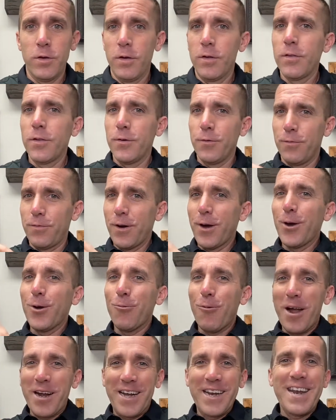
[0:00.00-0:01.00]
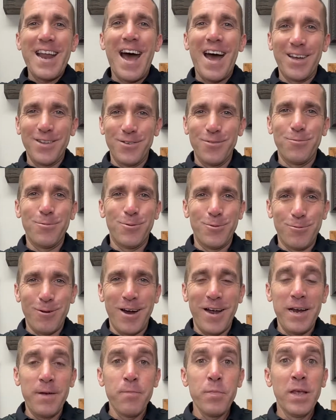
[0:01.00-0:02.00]
They're very recognizable,
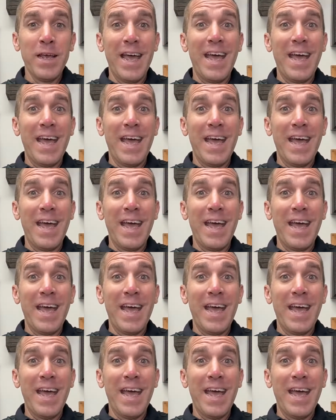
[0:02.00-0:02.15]
right?